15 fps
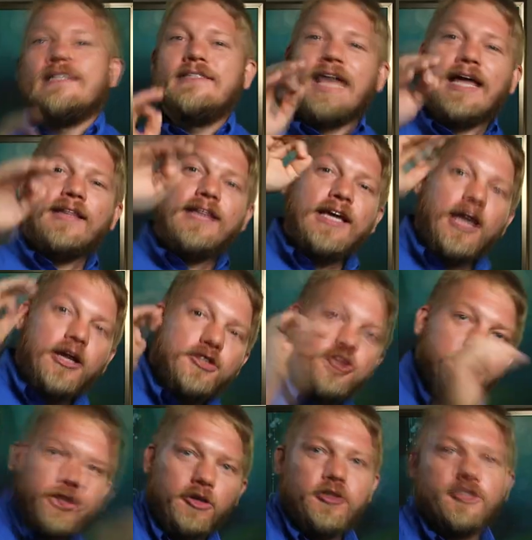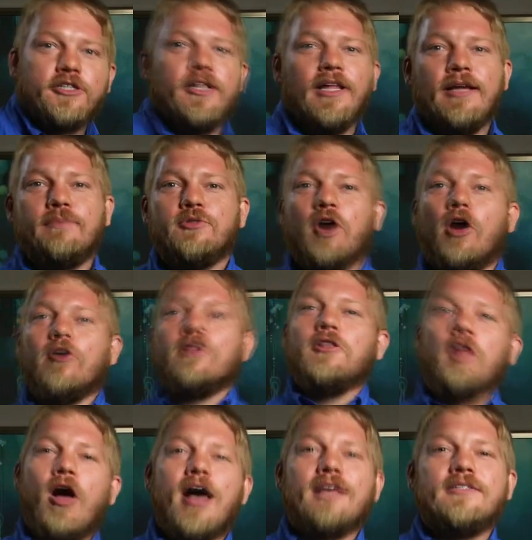Daily insurance claims are
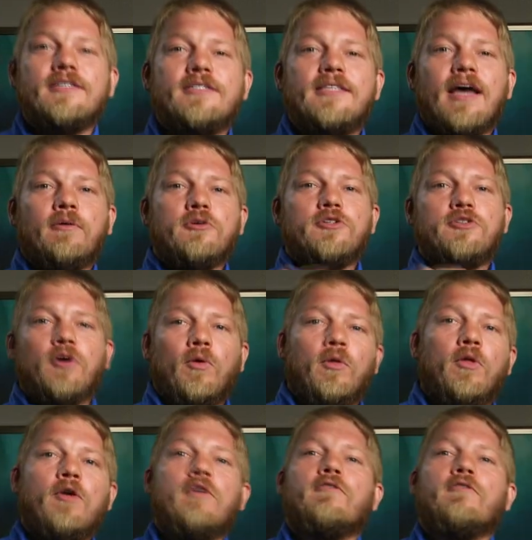losses that result